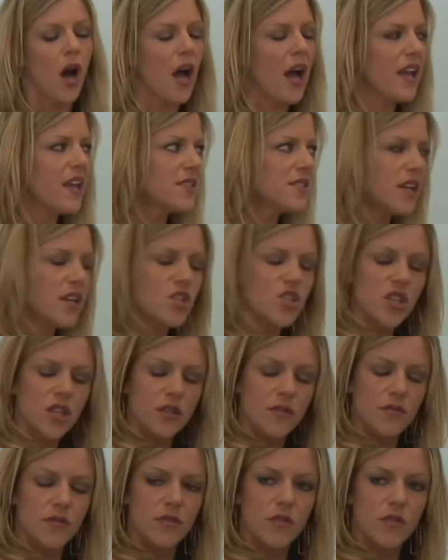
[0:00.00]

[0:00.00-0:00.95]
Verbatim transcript: I guess okay. I should.